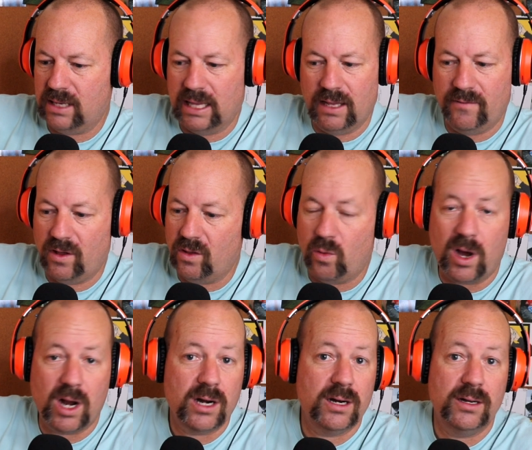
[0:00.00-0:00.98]
I love all the
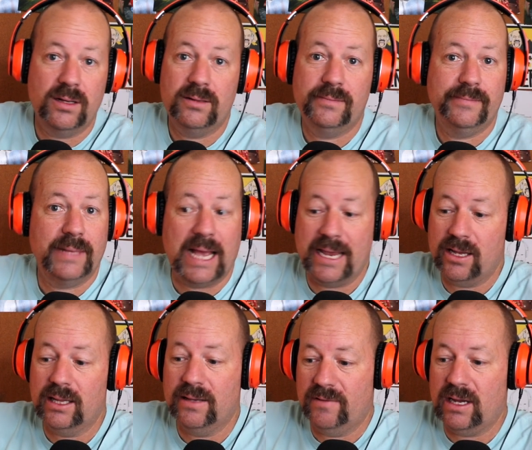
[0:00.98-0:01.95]
water, dude. I
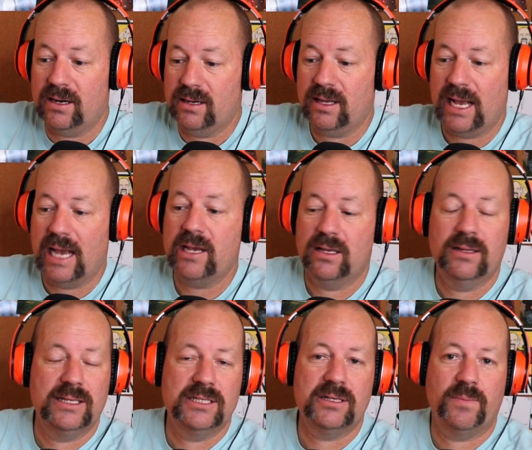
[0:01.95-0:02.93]
could live there.
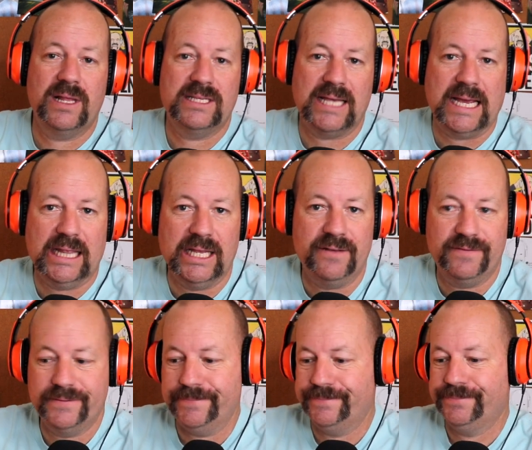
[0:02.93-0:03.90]
This is a place I could
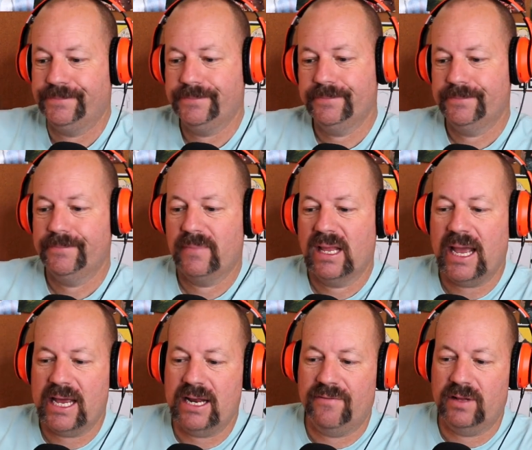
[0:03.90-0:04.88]
live.
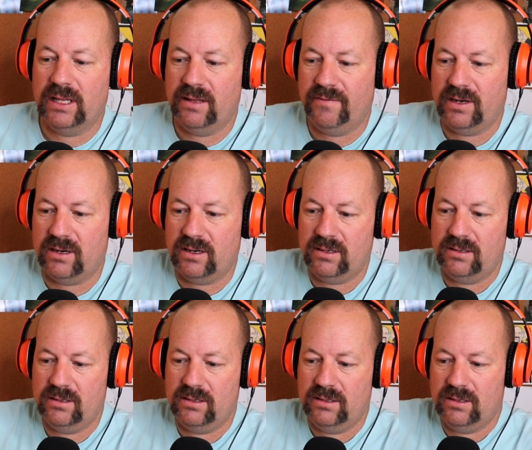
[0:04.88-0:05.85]
I could definitely live here, dude.
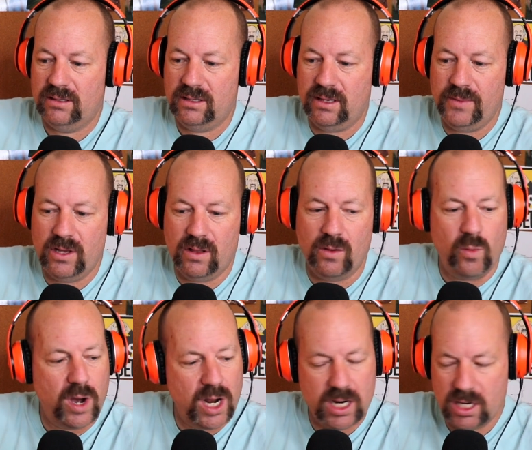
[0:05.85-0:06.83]
Give me all
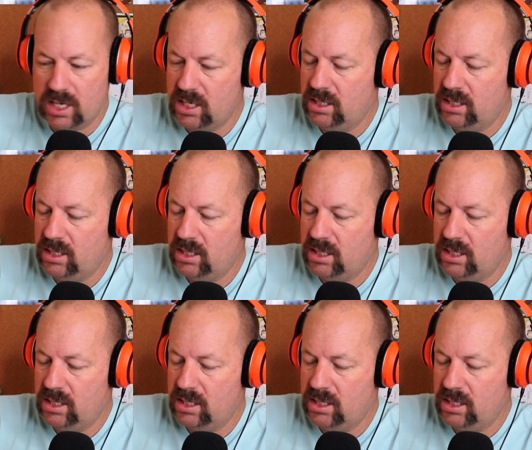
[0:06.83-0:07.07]
the water.